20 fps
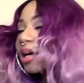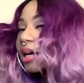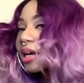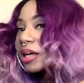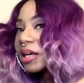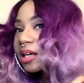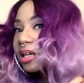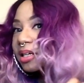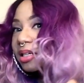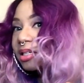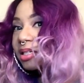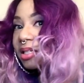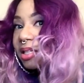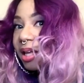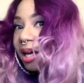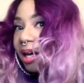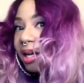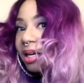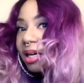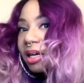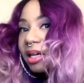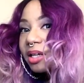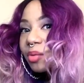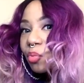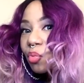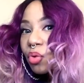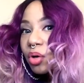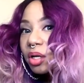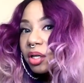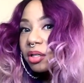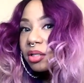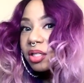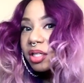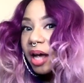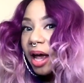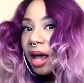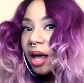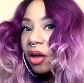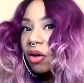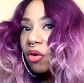is that it will
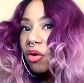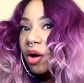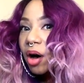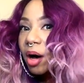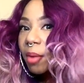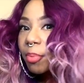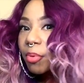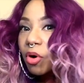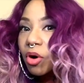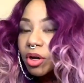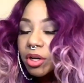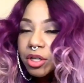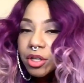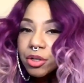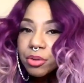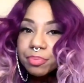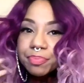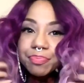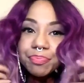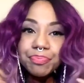tangle up on you.